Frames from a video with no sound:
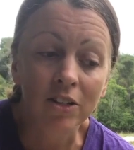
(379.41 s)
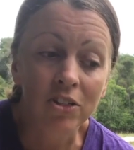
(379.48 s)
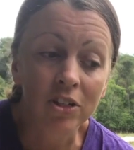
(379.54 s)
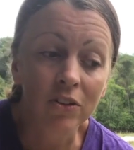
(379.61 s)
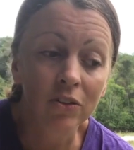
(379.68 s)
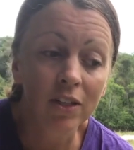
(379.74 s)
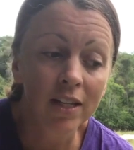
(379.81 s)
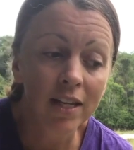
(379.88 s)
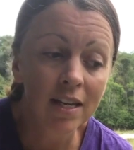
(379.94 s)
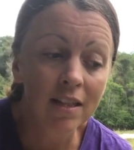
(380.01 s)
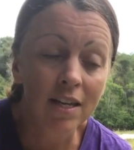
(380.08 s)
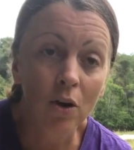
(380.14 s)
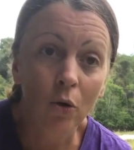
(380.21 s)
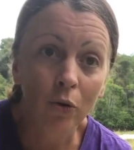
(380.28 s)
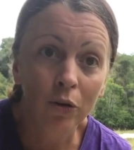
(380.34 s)
Generally,
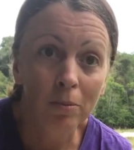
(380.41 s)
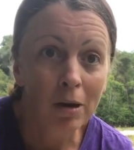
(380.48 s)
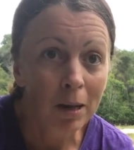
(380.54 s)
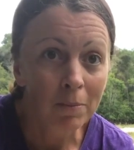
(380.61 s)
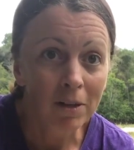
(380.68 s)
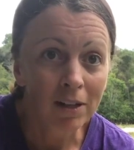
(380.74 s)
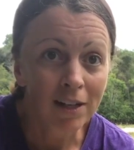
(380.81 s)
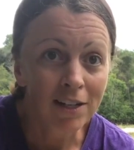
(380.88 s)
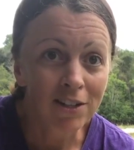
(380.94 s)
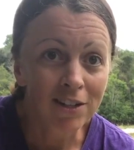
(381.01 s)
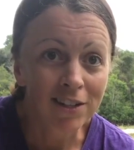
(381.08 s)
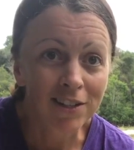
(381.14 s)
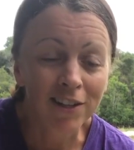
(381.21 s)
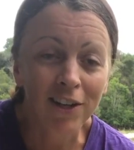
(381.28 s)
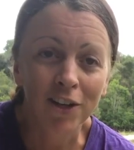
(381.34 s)
the older population
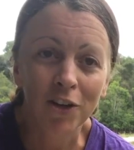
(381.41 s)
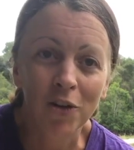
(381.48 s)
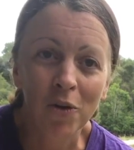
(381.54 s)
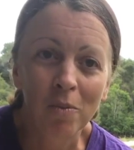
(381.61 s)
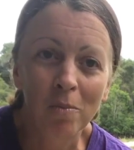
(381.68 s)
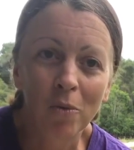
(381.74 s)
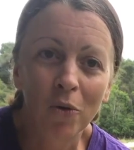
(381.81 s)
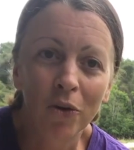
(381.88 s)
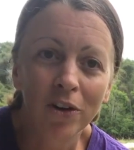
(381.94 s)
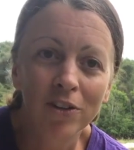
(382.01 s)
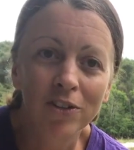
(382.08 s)
is going to know more.